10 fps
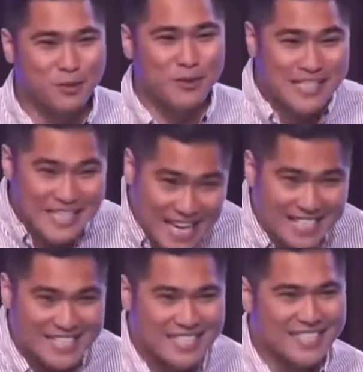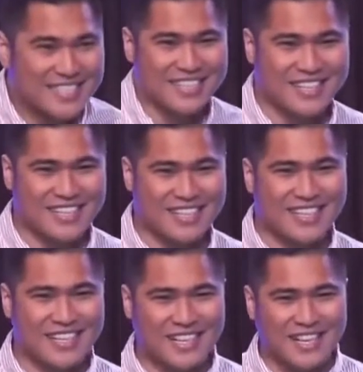to the test.
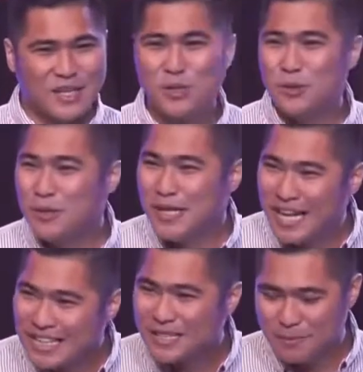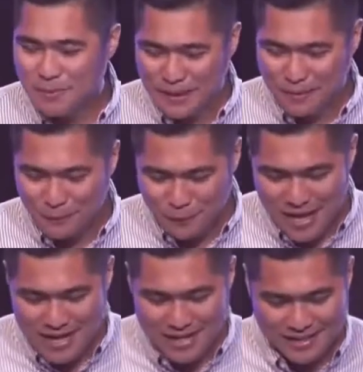Do not be
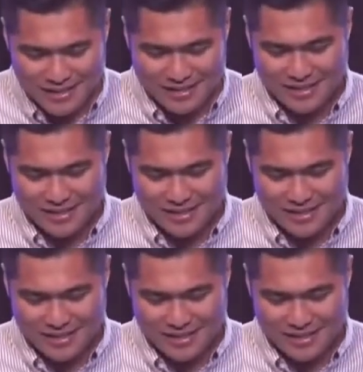afraid.